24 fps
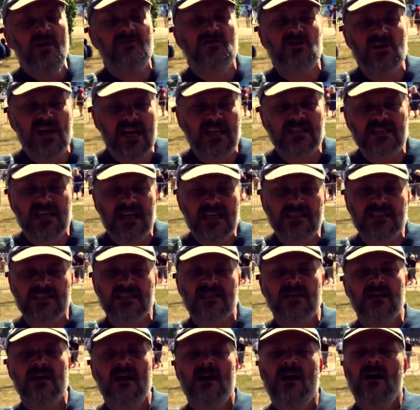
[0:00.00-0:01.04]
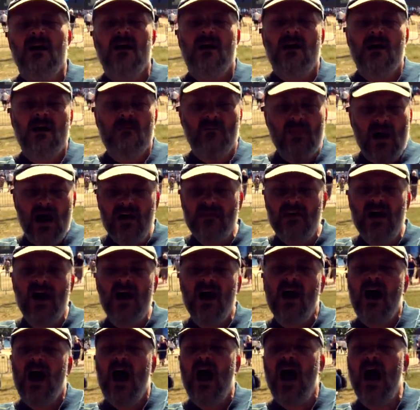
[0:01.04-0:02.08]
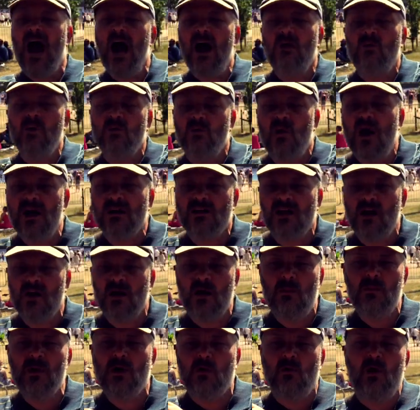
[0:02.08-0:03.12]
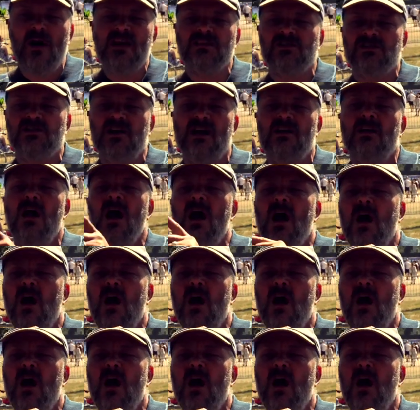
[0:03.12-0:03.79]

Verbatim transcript: of Jesus, brother, I would welcome a question.